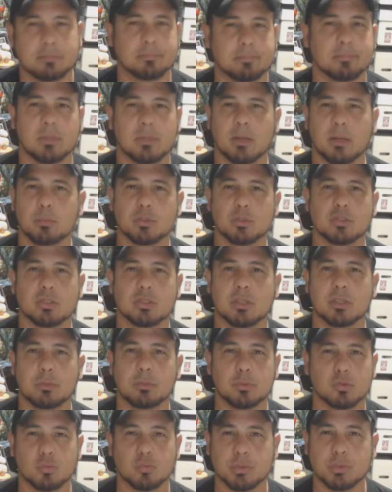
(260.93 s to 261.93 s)
It was
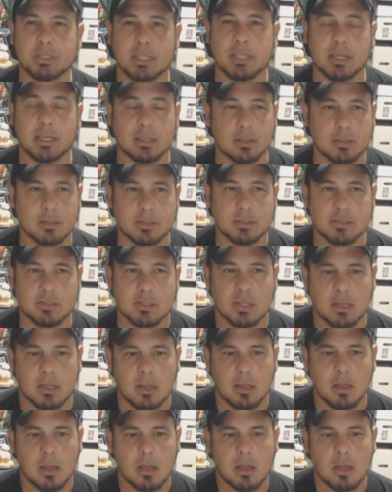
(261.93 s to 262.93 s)
ridiculous.
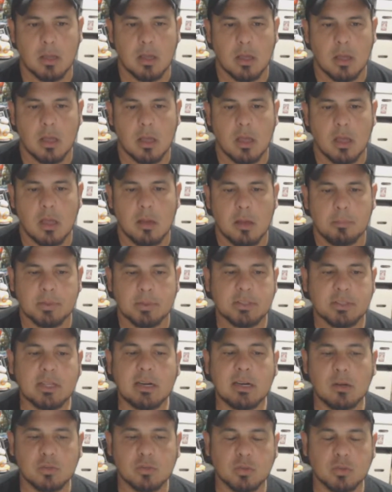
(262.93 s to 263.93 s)
But
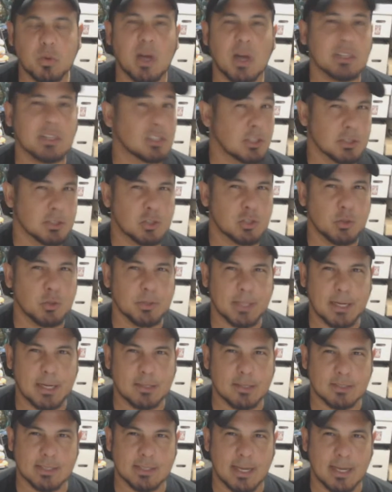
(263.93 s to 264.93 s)
then I was watching a
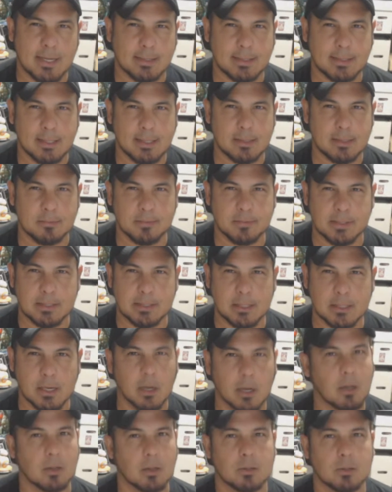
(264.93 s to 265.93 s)
2000 AD
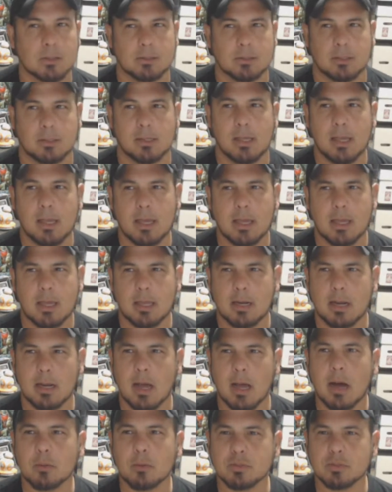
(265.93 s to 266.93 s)
video,
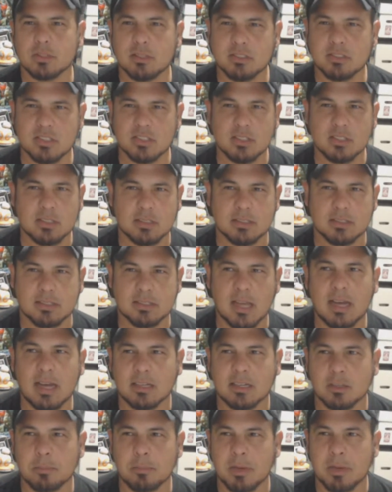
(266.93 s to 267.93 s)
and I was listening to
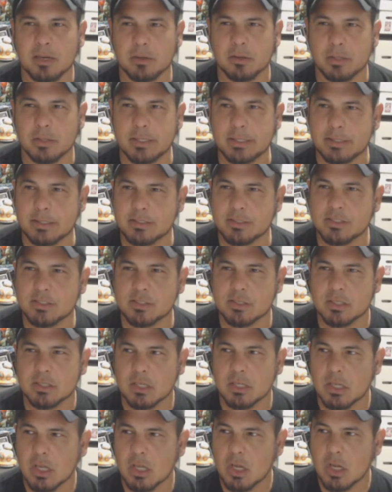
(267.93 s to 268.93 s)
documentaries
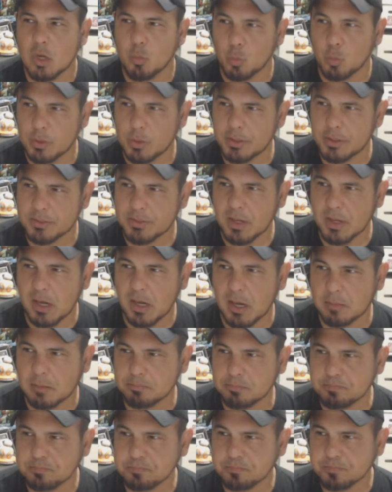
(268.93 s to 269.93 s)
with
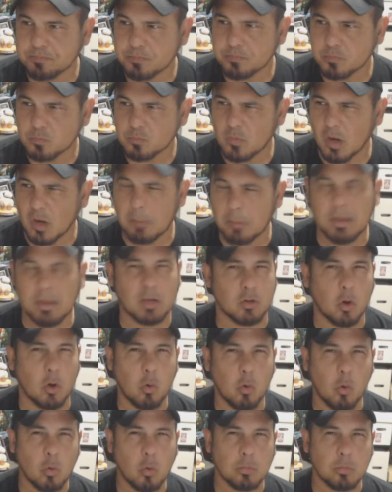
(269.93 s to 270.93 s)
about
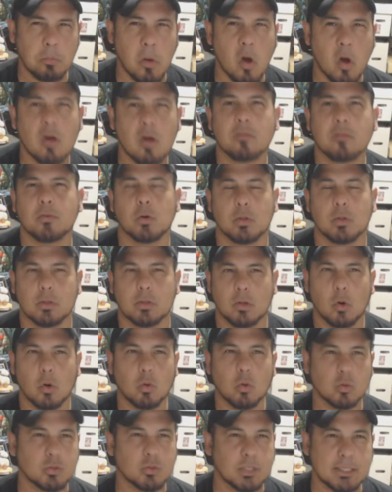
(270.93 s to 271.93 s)
old Marvel,
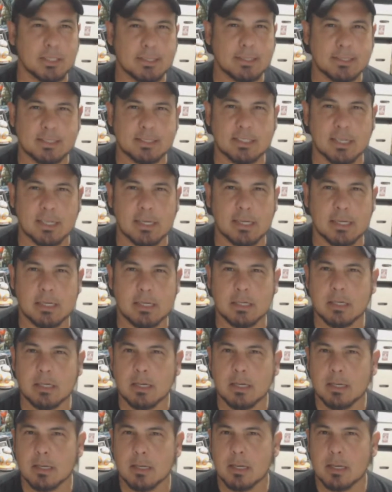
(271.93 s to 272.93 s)
old DC,
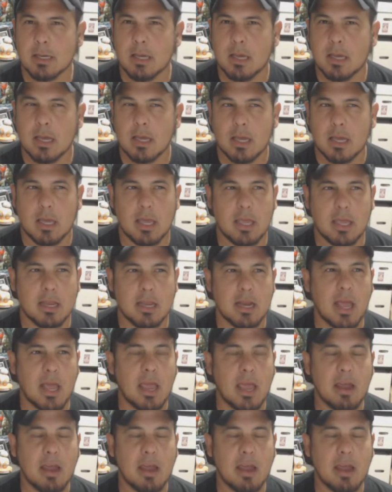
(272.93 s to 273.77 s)
and